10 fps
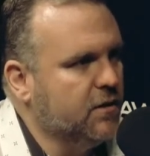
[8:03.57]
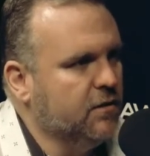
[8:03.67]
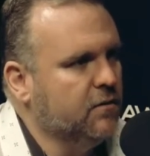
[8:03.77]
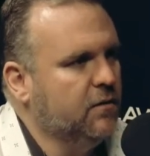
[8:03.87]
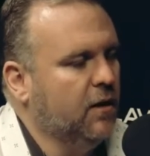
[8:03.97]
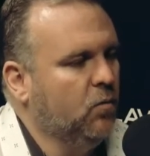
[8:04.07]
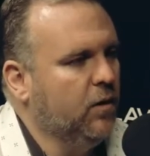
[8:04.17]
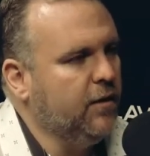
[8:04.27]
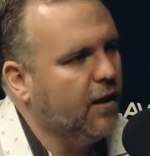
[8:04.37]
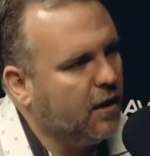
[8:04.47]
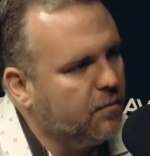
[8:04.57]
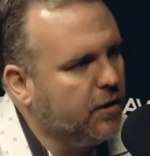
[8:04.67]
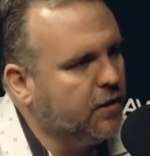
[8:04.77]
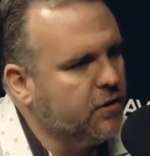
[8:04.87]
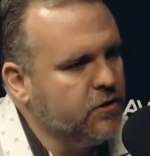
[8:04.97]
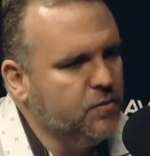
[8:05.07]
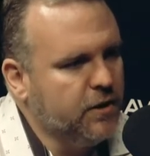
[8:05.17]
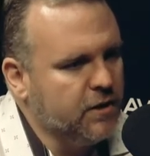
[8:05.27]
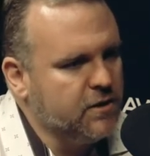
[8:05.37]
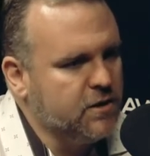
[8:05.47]
And, yeah. And what the hell am I going to do?
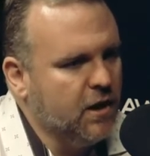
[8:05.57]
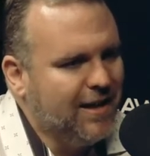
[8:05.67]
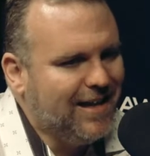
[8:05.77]
Because